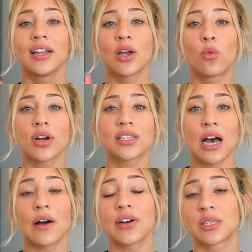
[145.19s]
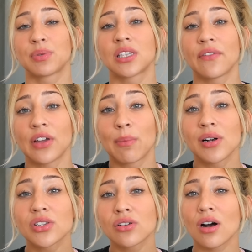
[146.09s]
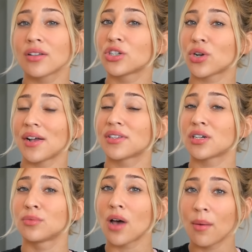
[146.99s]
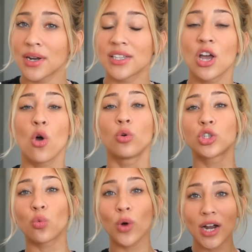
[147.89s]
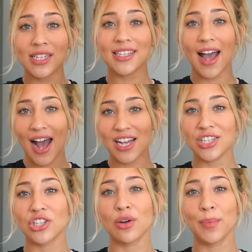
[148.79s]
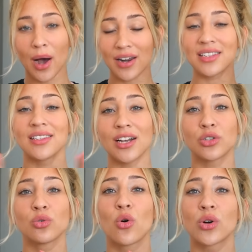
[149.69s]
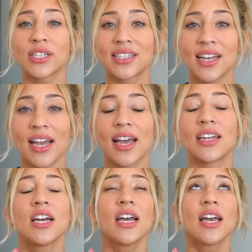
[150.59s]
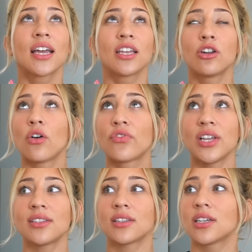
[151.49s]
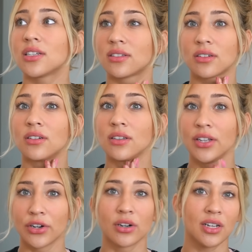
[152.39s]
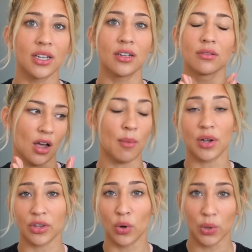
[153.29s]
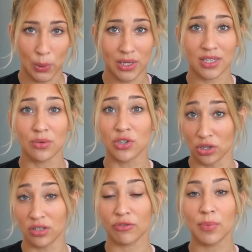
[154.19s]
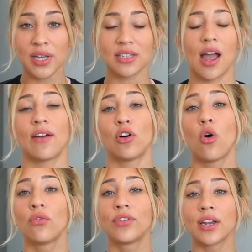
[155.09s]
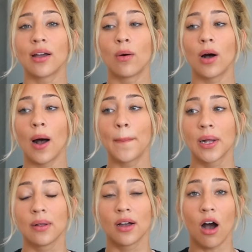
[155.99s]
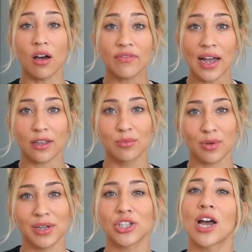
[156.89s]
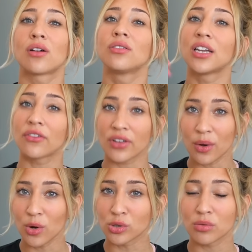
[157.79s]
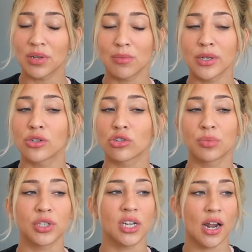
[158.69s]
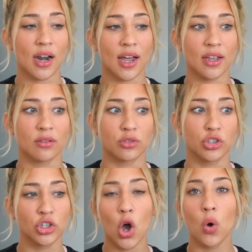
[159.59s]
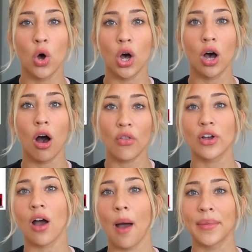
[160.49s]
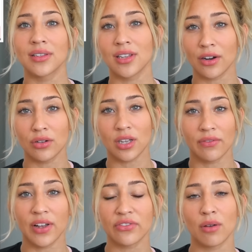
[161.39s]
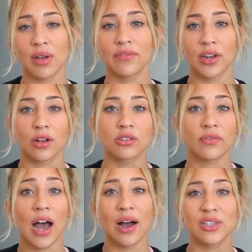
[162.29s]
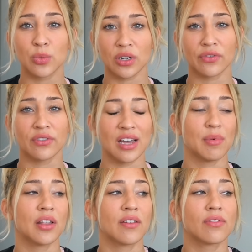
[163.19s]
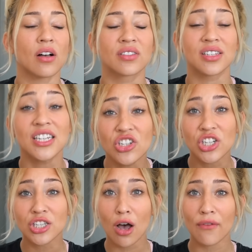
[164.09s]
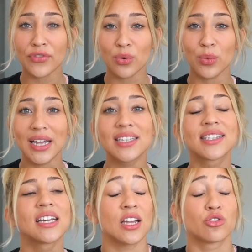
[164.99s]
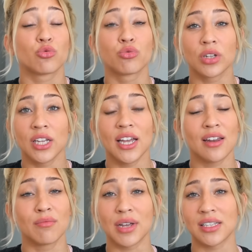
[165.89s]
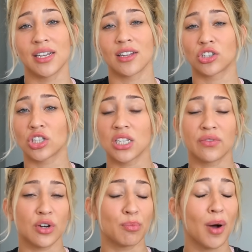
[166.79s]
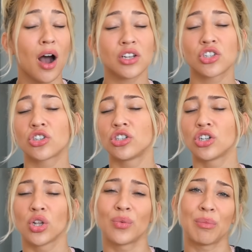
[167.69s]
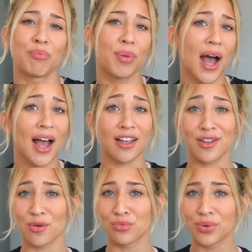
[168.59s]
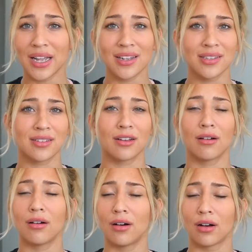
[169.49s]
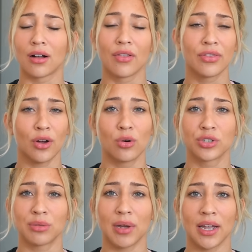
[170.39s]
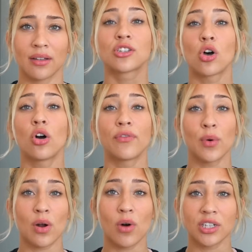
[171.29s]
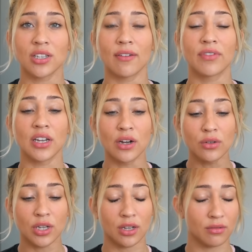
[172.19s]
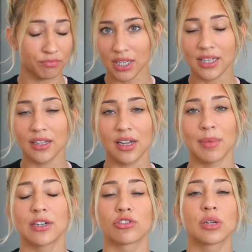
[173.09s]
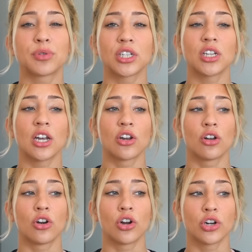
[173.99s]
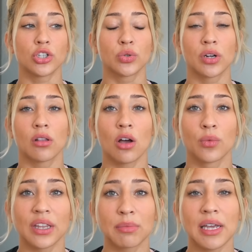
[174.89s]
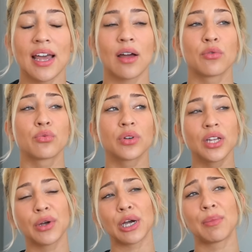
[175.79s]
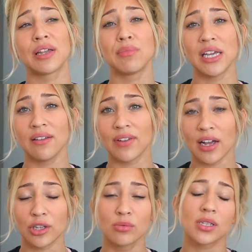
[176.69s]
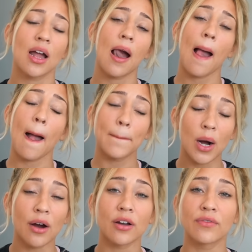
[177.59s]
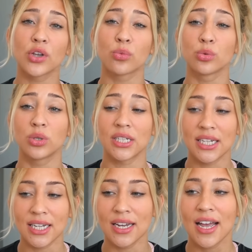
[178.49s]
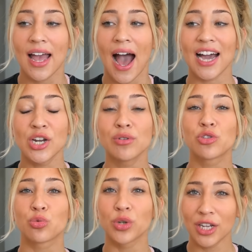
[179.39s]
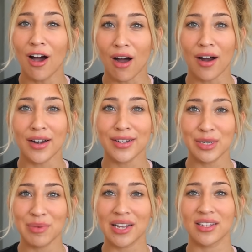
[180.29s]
It works out a specific muscle called the transverse abdominis, which works as your body's natural corset. And you know, this is literally, I'm not the only one who has seen results from this. I have a whole video up on vacuums on my channel. Link for that will also be in my description. And I show all the comments that girls have left on my videos of how it's worked for them, how they've lost inches off their waist. It's really an amazing exercise for your posture, your lower back, your waist. Oh, the whole shebang. So if you want to watch that video, you can click that link in my description and learn to do it along with me. And I would really recommend making vacuums a part of your routine. I know it's really hard to make